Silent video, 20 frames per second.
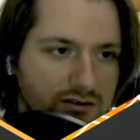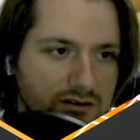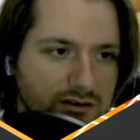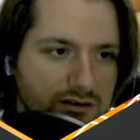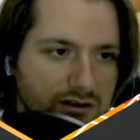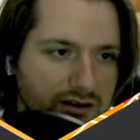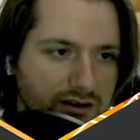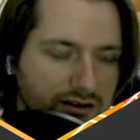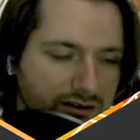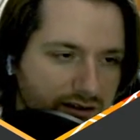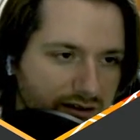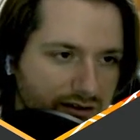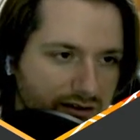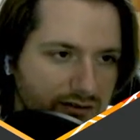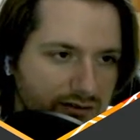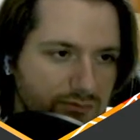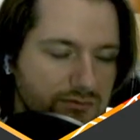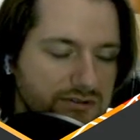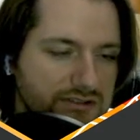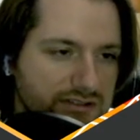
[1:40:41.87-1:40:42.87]
And then
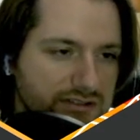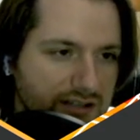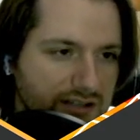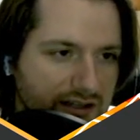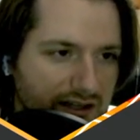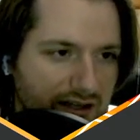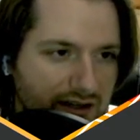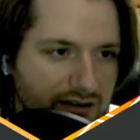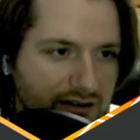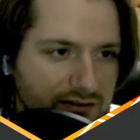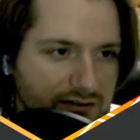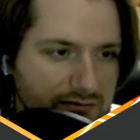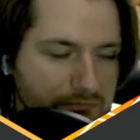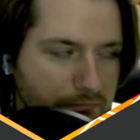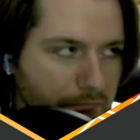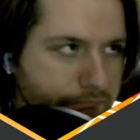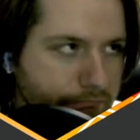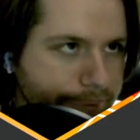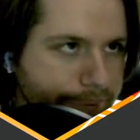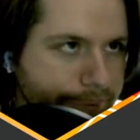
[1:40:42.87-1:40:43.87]
we'll say,
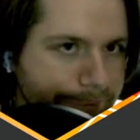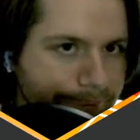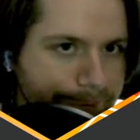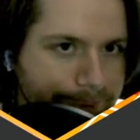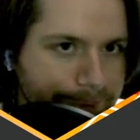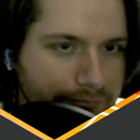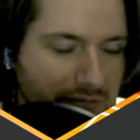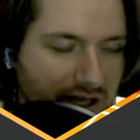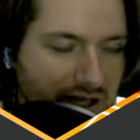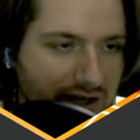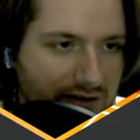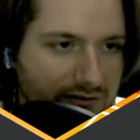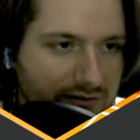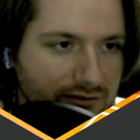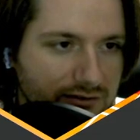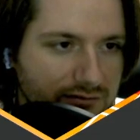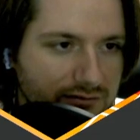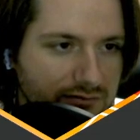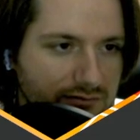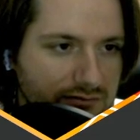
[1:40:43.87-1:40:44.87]
I don't
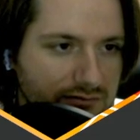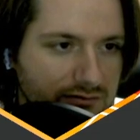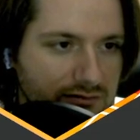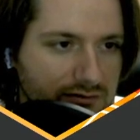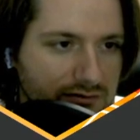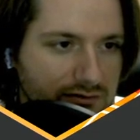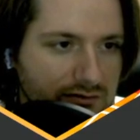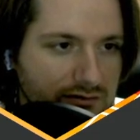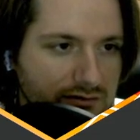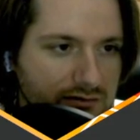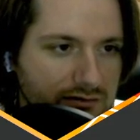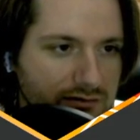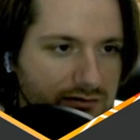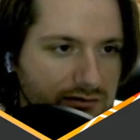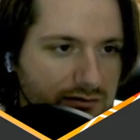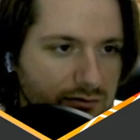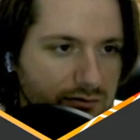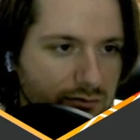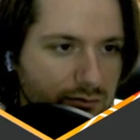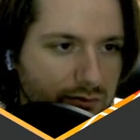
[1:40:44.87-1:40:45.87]
know,
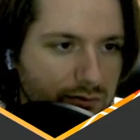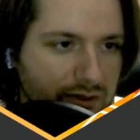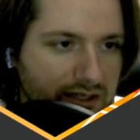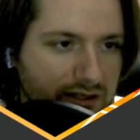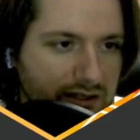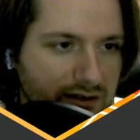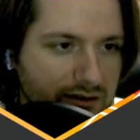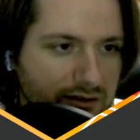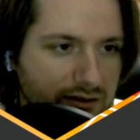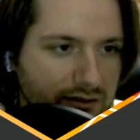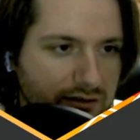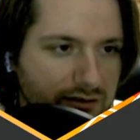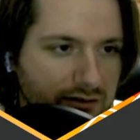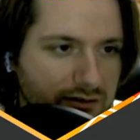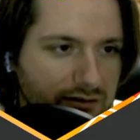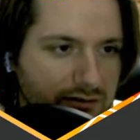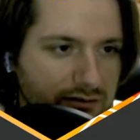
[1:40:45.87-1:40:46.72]
Wiener